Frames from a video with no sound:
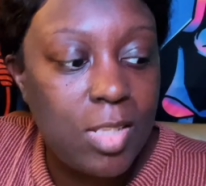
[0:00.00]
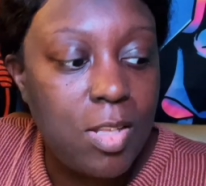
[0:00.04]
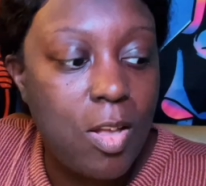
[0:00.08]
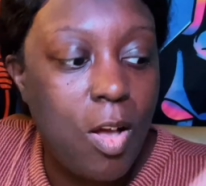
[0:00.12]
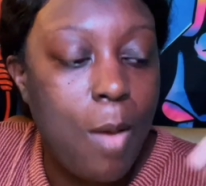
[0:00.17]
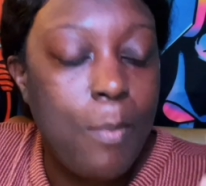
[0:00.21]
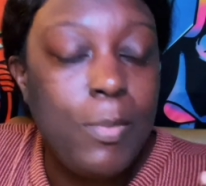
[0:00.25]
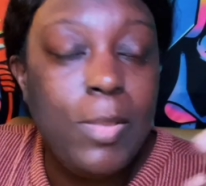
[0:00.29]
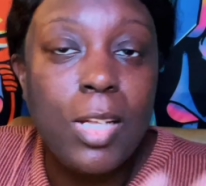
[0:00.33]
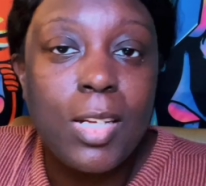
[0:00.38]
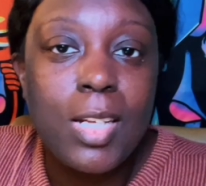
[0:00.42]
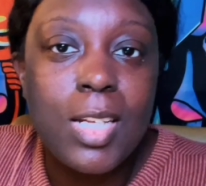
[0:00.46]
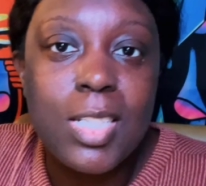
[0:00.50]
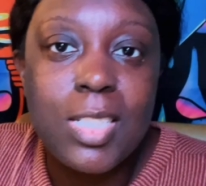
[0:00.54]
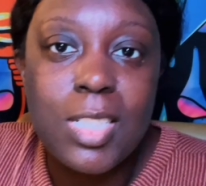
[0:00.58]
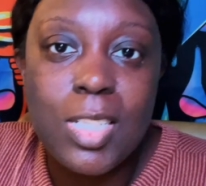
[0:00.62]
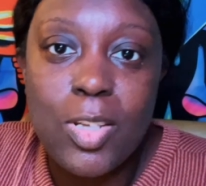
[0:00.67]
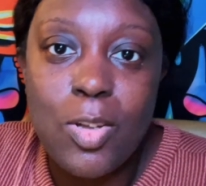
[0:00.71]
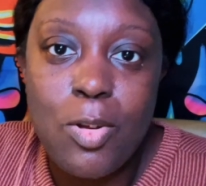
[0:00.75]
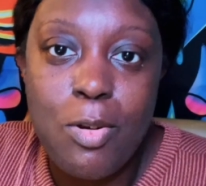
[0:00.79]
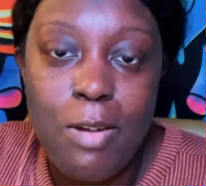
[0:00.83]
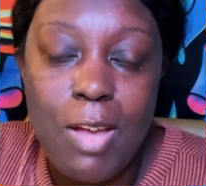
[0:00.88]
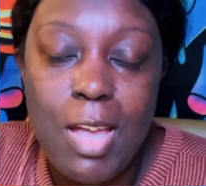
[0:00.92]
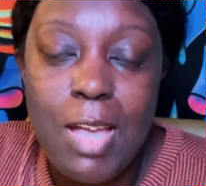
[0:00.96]
So I'm looking
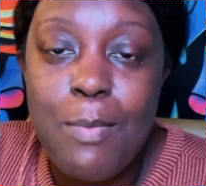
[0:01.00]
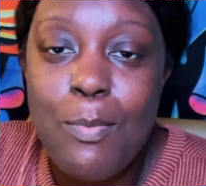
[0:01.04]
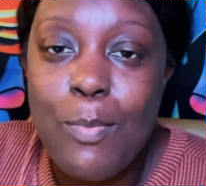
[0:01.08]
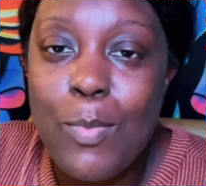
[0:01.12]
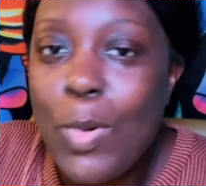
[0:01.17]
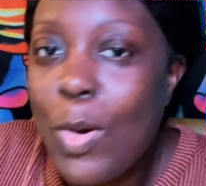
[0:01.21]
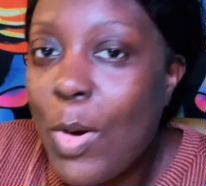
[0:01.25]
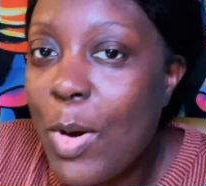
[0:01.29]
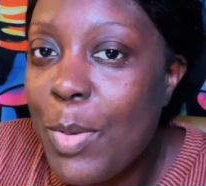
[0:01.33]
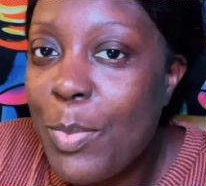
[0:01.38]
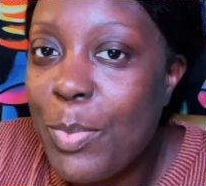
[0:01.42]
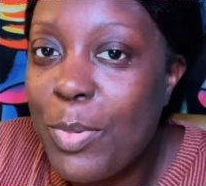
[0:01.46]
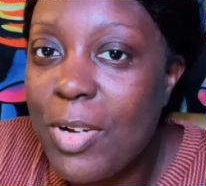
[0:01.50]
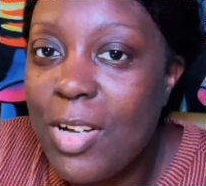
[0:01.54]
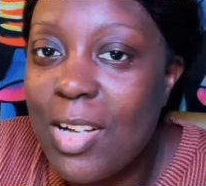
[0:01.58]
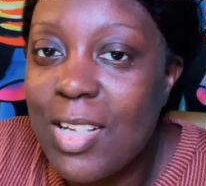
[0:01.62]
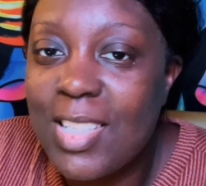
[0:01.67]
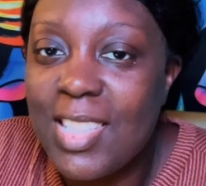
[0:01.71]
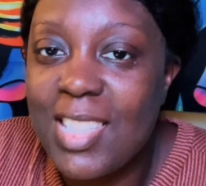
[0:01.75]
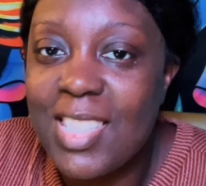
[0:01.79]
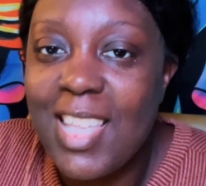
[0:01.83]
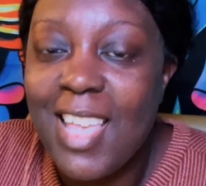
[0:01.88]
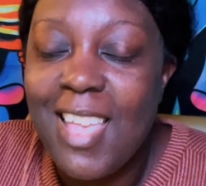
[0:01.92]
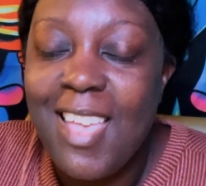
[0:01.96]
to create more
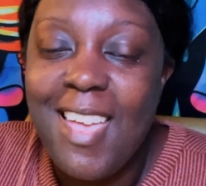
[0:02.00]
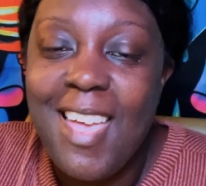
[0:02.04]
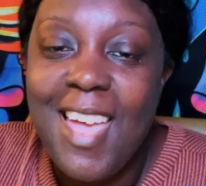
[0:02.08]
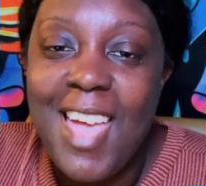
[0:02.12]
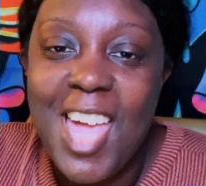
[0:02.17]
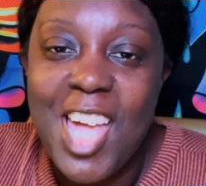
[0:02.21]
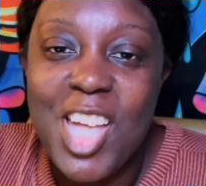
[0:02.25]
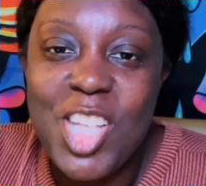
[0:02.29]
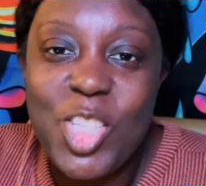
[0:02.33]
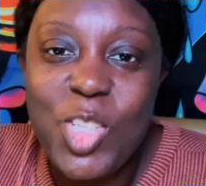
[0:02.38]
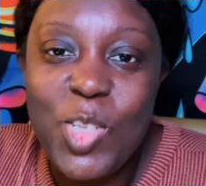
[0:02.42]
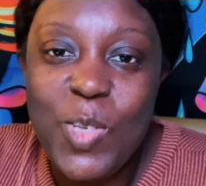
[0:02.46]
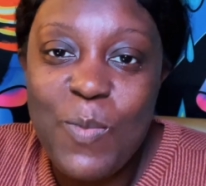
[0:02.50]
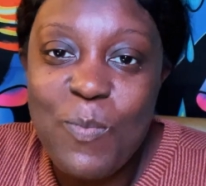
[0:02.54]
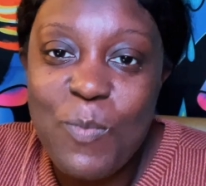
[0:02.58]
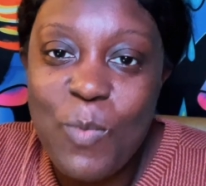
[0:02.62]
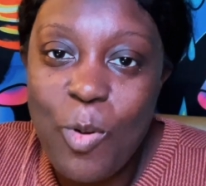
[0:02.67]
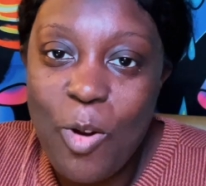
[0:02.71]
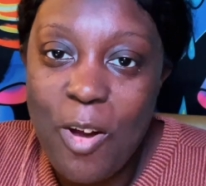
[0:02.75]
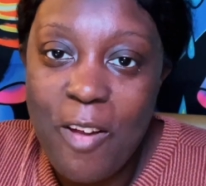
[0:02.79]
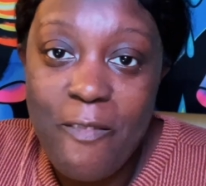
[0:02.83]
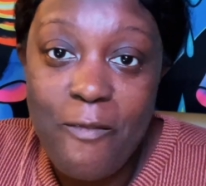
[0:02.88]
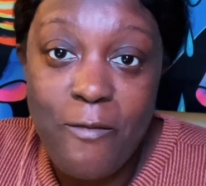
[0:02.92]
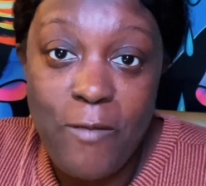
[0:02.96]
books and do
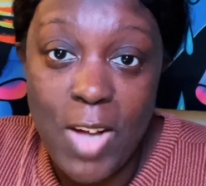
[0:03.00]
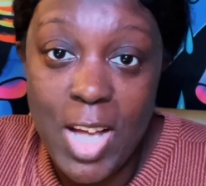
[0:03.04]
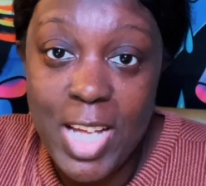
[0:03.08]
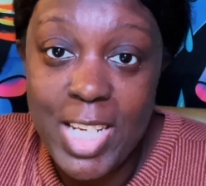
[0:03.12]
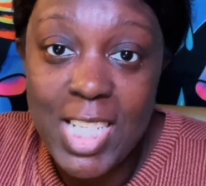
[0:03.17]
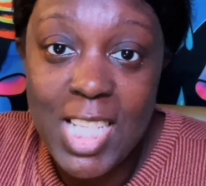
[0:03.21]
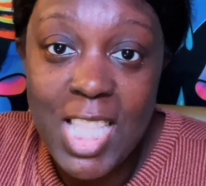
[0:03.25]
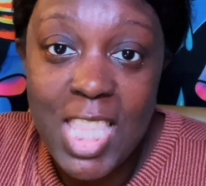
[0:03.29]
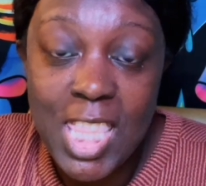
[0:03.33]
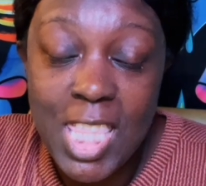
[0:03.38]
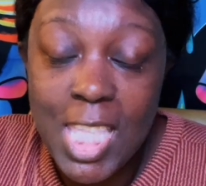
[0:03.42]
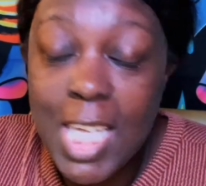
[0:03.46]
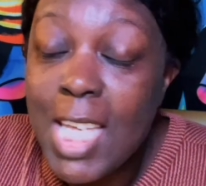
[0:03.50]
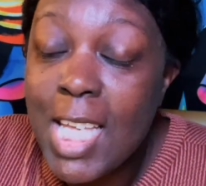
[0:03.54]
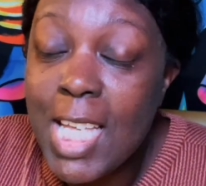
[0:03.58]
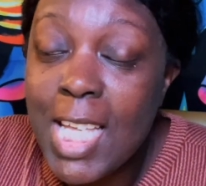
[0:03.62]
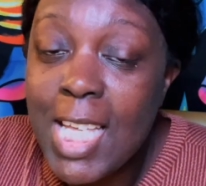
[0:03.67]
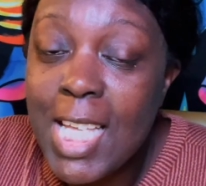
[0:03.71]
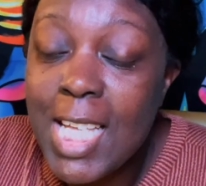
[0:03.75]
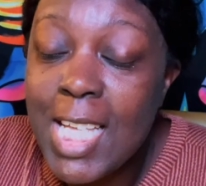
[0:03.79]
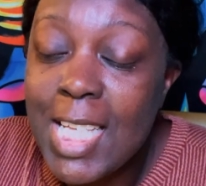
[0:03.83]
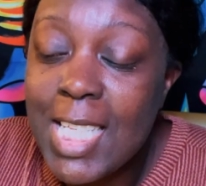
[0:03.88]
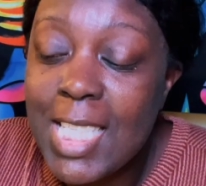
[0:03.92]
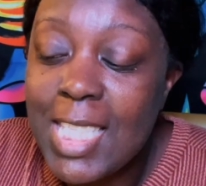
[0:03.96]
more fun
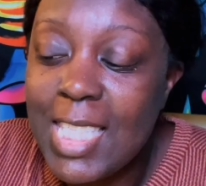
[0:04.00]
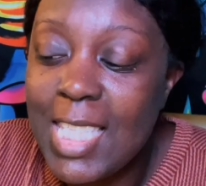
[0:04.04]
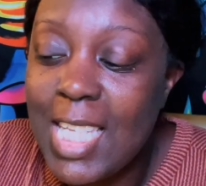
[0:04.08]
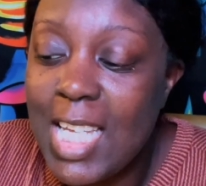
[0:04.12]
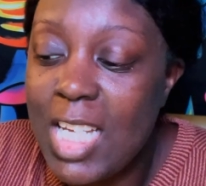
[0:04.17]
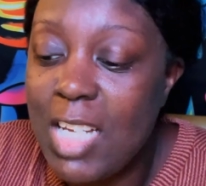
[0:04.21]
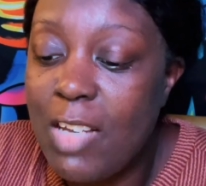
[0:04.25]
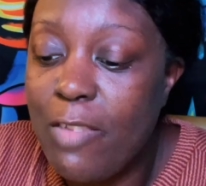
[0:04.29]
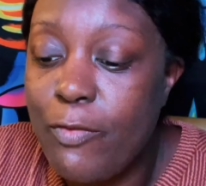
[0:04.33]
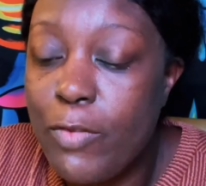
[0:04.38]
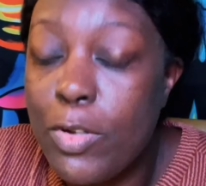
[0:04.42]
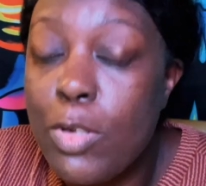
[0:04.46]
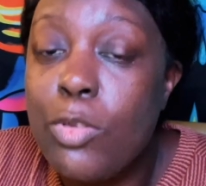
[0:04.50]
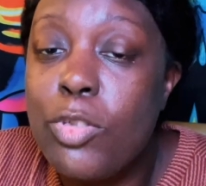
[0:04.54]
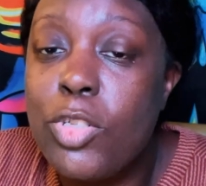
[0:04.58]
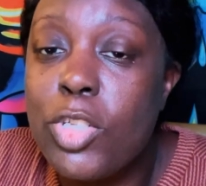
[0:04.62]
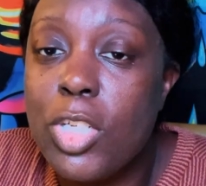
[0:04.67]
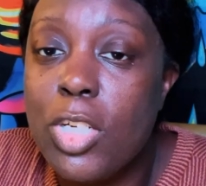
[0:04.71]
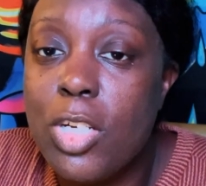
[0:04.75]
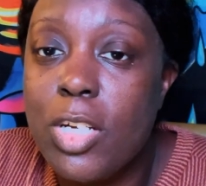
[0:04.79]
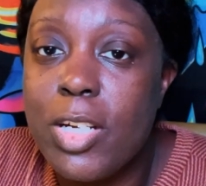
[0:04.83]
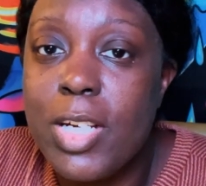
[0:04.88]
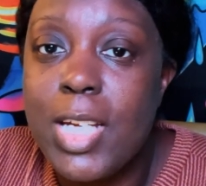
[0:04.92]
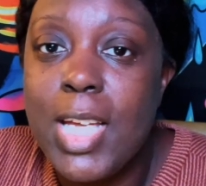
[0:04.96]
things in the
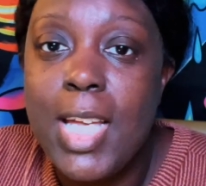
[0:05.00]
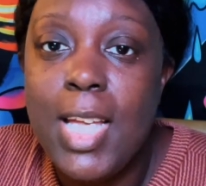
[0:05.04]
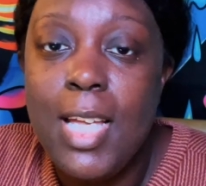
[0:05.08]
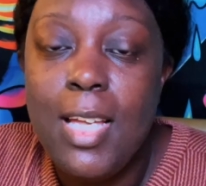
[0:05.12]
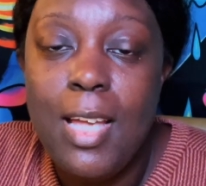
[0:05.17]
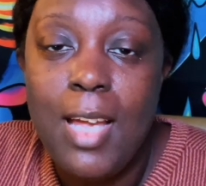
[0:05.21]
future,